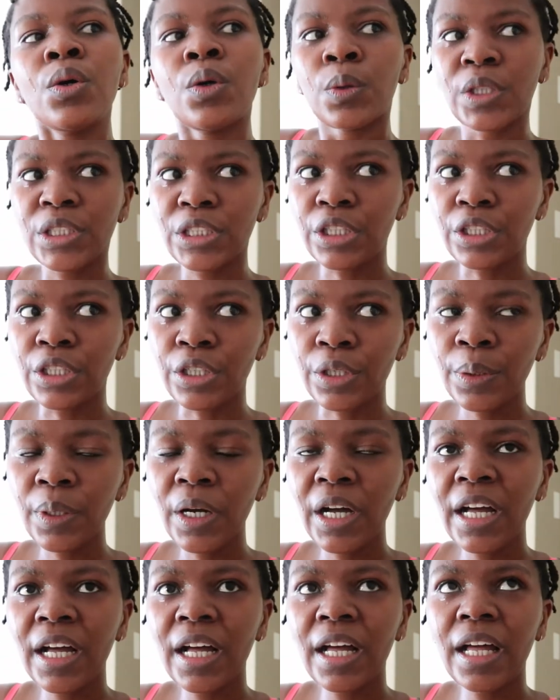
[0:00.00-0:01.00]
what to do,
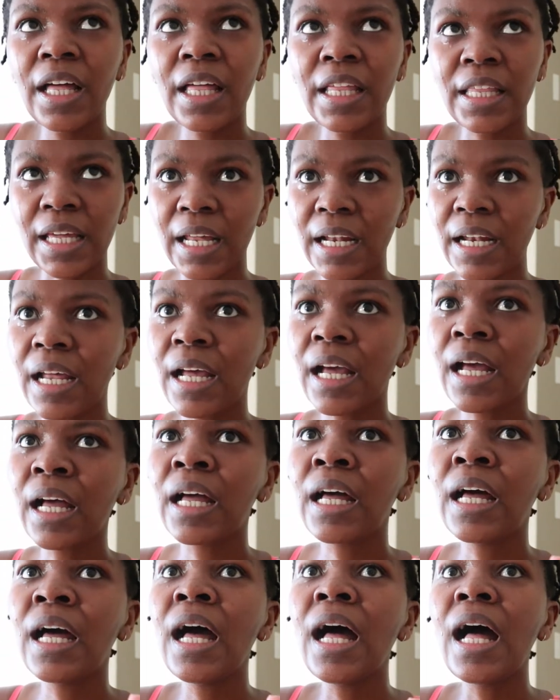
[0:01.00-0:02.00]
then
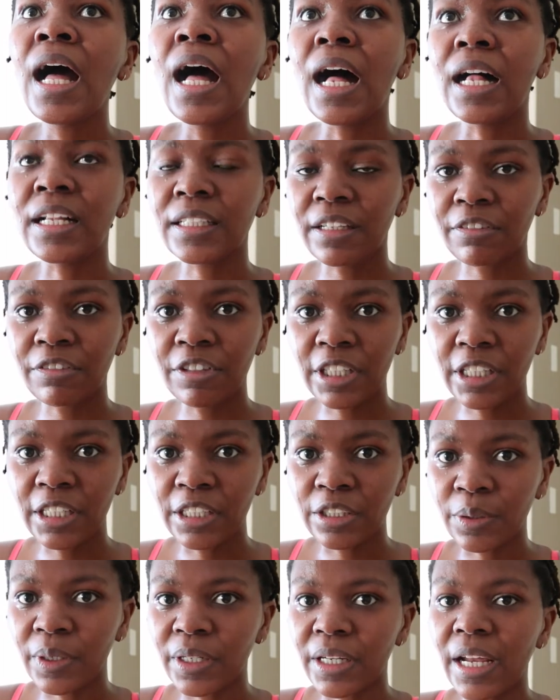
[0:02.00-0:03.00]
I'll
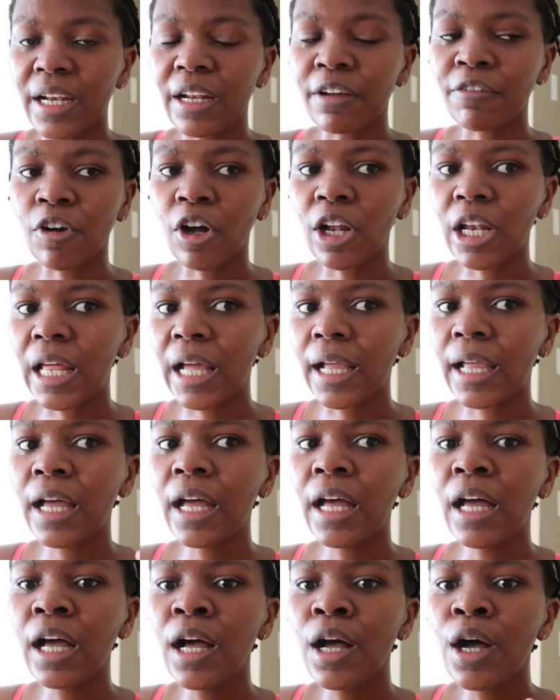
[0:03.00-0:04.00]
definitely do it. And I've got like
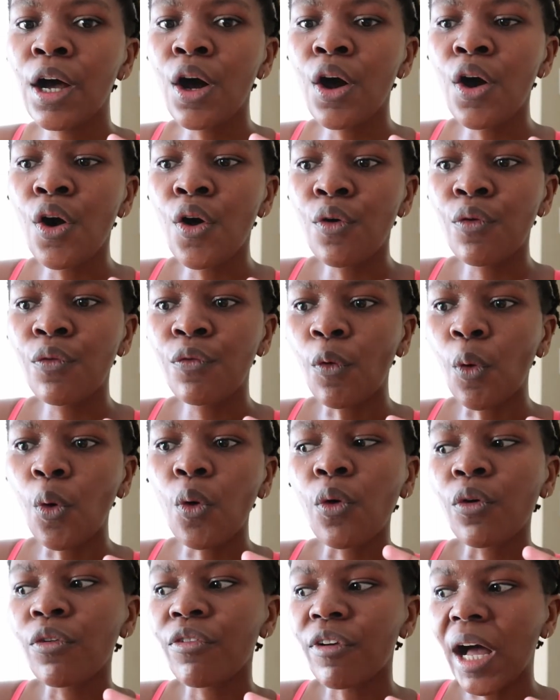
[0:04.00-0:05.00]
4
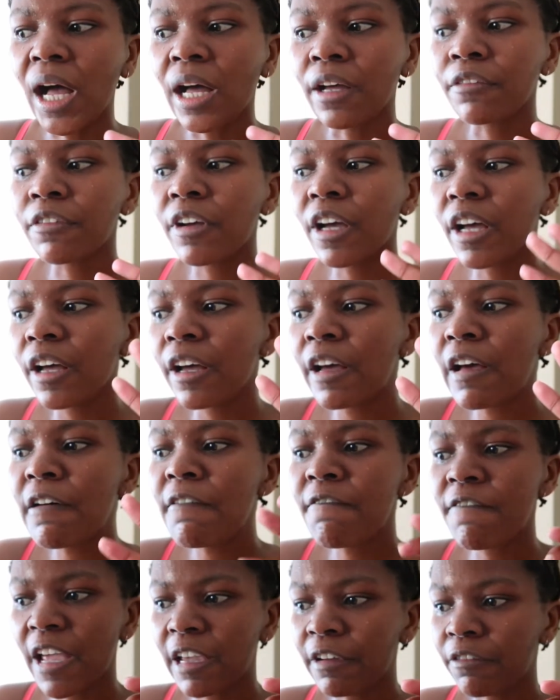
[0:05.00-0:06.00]
or 5
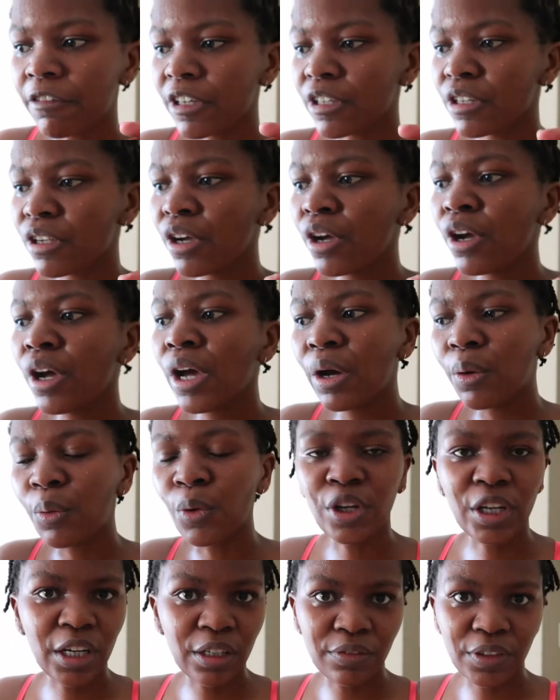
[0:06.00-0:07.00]
favorite
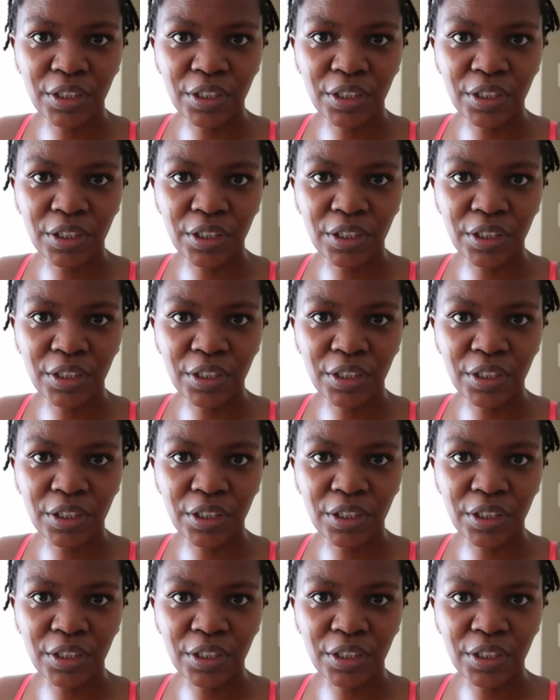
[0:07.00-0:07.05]
workout